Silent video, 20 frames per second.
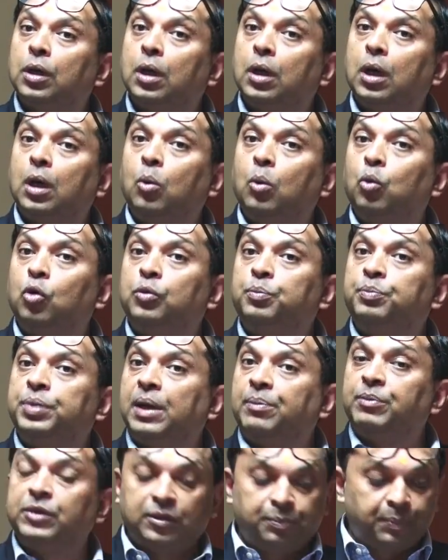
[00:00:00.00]
would
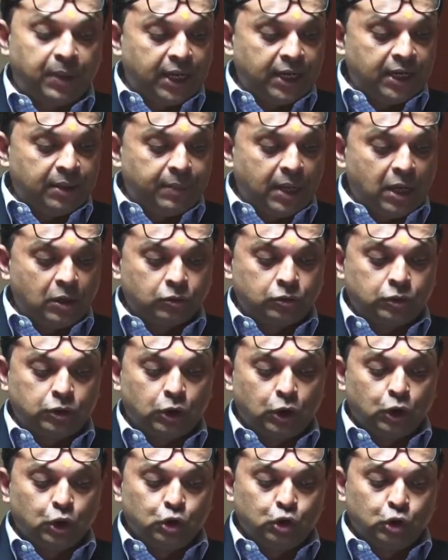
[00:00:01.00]
plummet by about
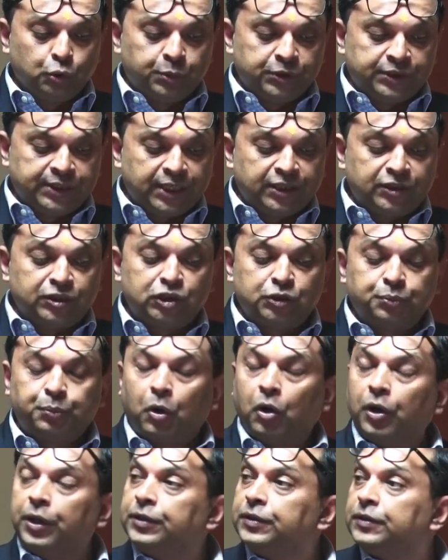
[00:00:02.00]
2 percentage
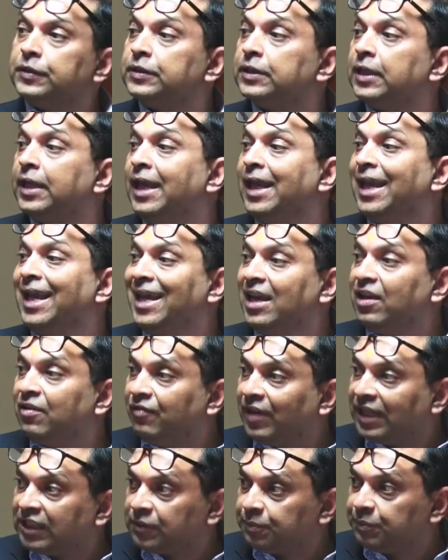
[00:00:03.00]
points,
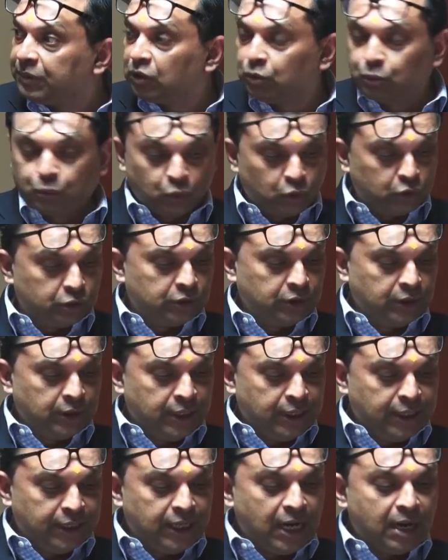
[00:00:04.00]
investment would
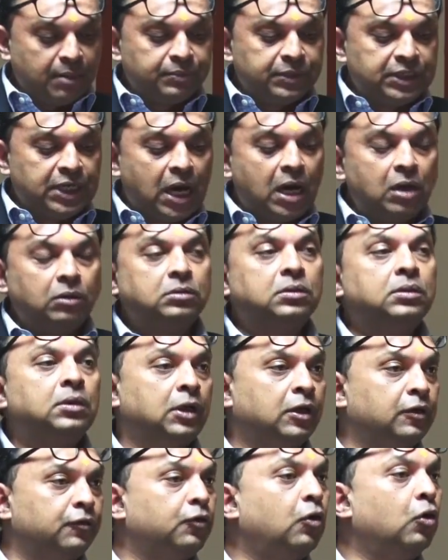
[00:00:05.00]
come down,
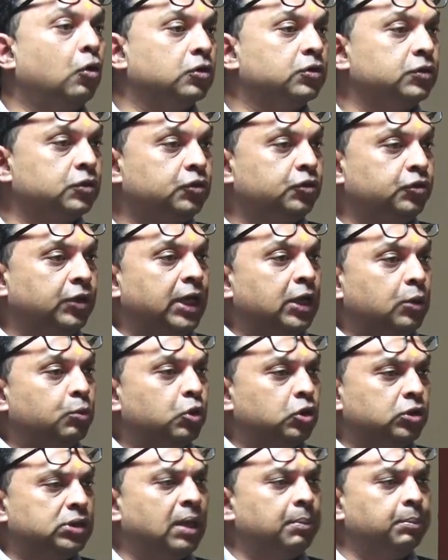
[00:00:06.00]
and of course trade
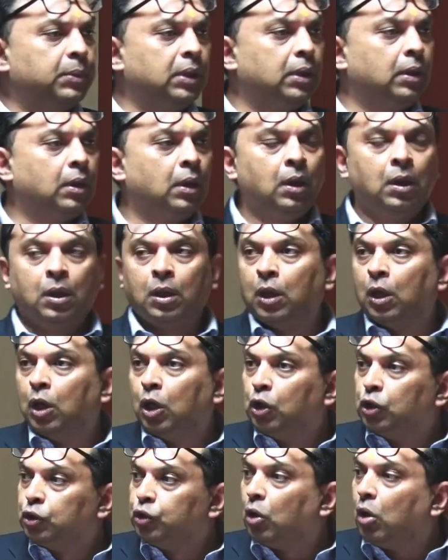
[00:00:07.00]
would tumble.
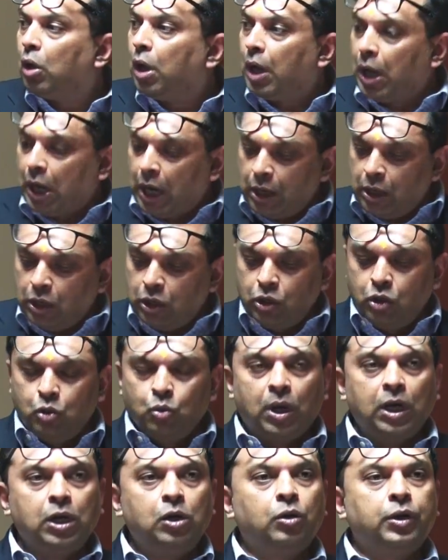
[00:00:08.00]
So you
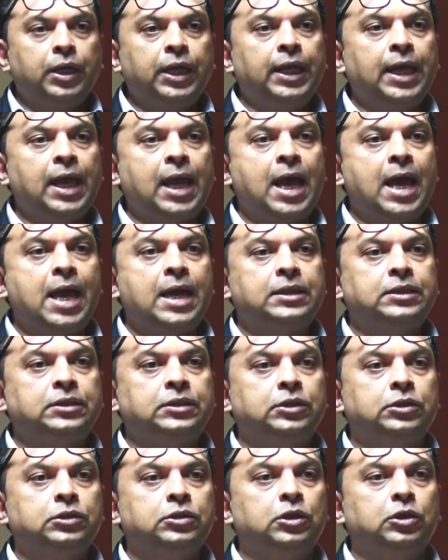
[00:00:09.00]
are looking
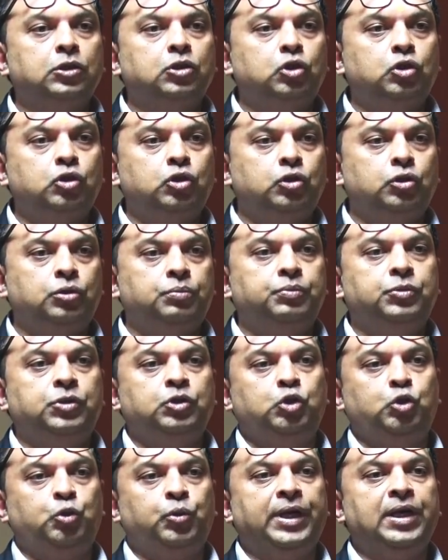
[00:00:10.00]
at the
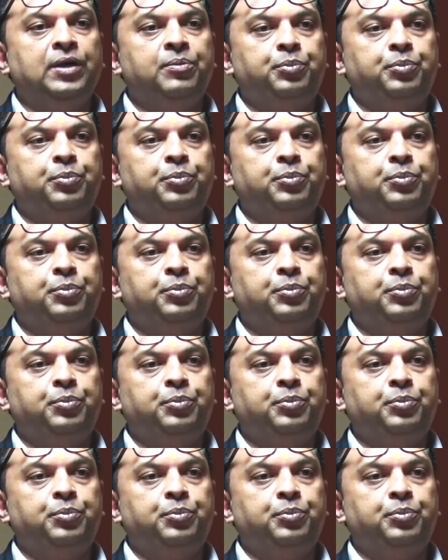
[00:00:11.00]
twin